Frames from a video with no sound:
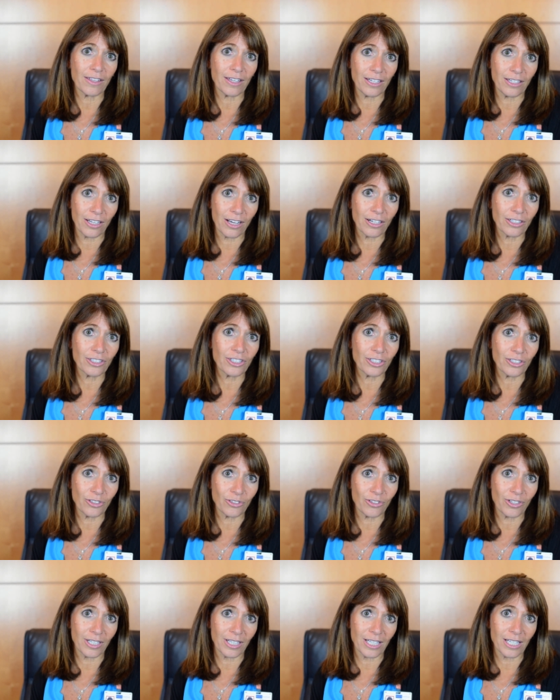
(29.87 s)
in young
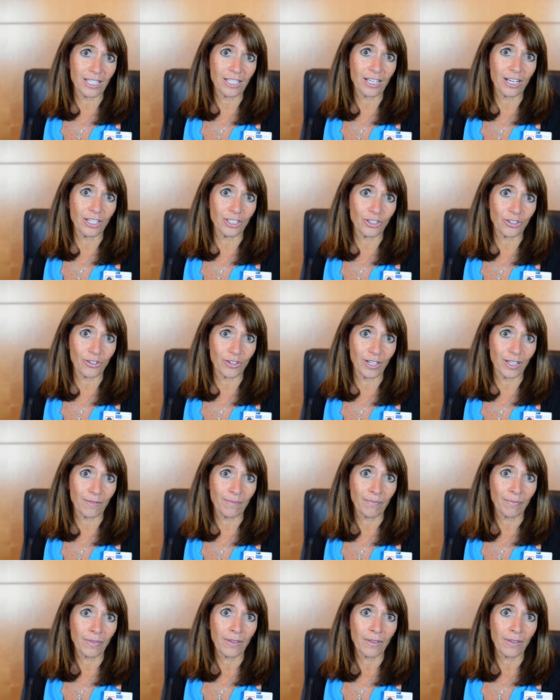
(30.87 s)
children in this country.